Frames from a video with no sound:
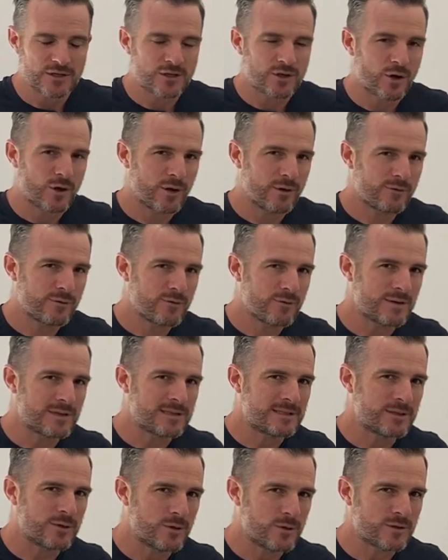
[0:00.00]
Going through the
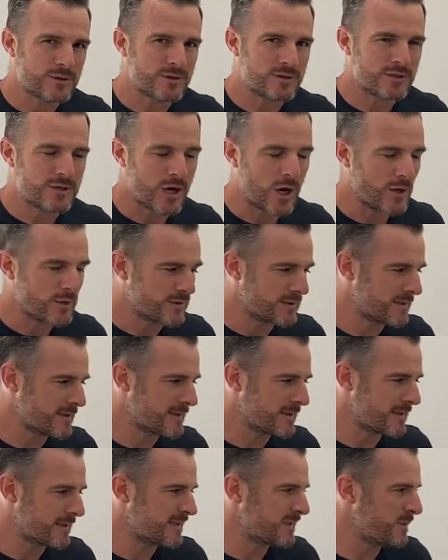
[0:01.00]
do's and don'ts, and
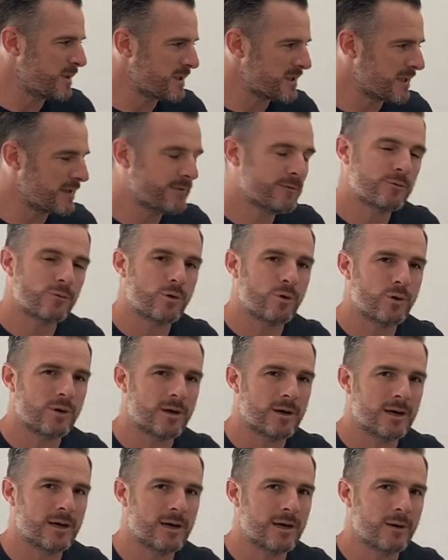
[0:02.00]
this is especially
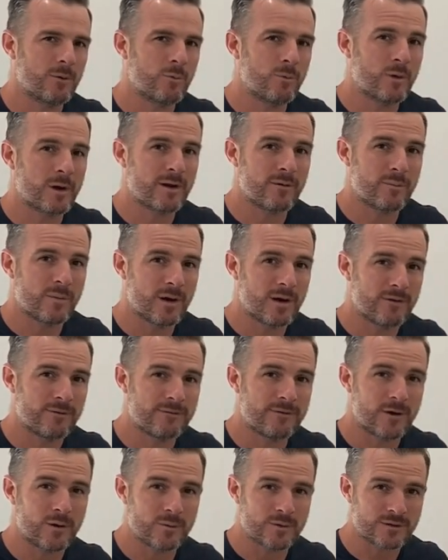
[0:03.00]
for one of my
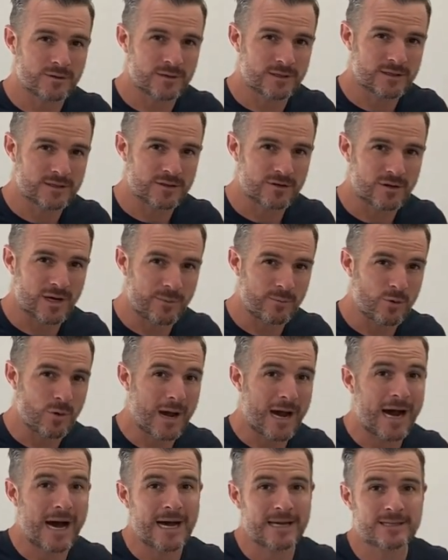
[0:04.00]
followers on Instagram who
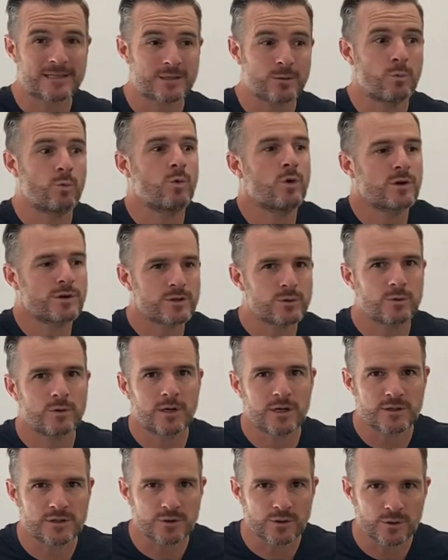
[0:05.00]
asked, what do
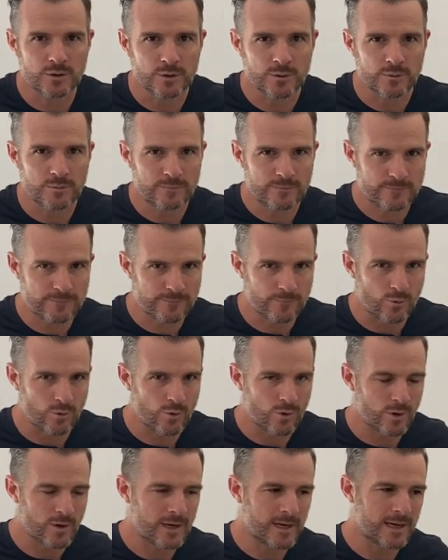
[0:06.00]
I do
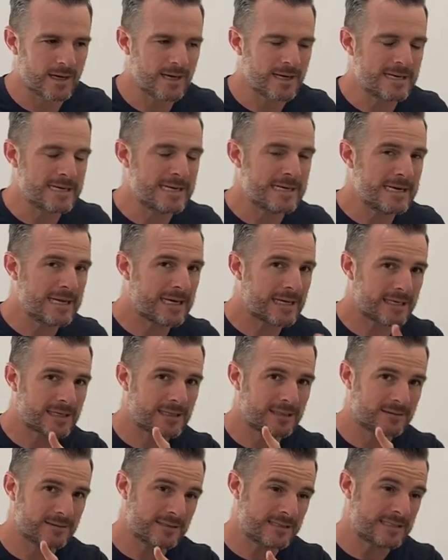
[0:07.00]
for
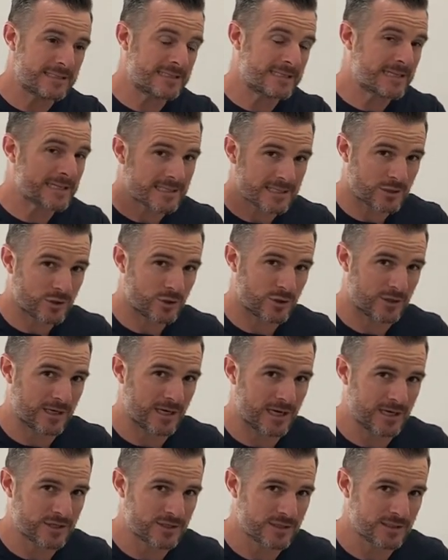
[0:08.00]
neck disc
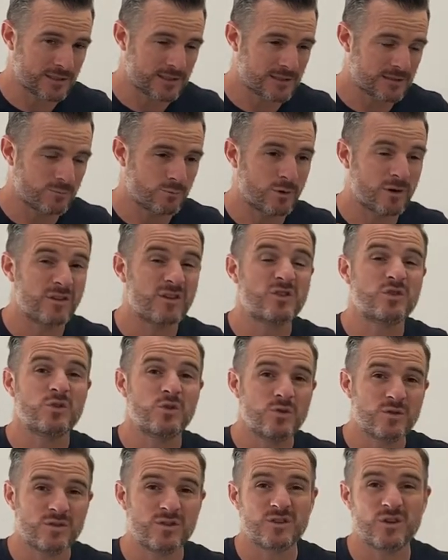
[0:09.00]
herniations? What are the
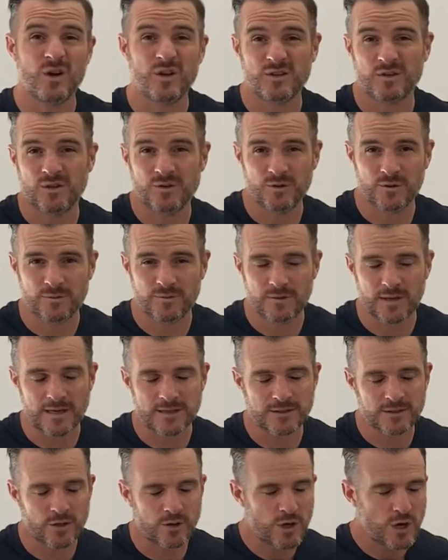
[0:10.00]
do's and don'ts I do for
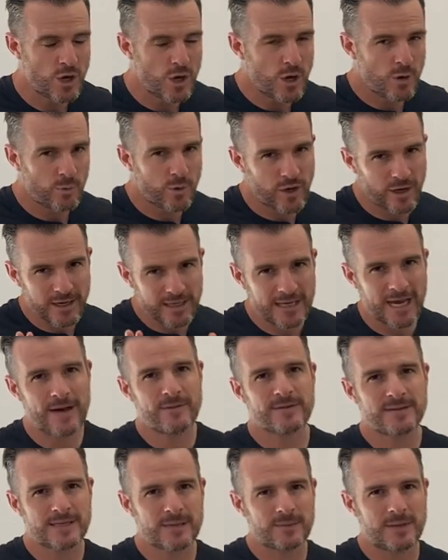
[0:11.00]
that? So we're going to
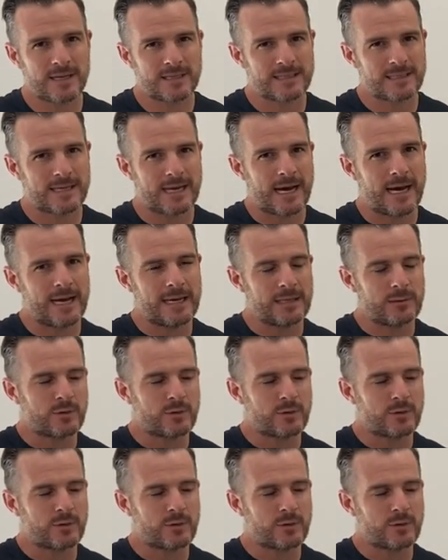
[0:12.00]
cover some of that today.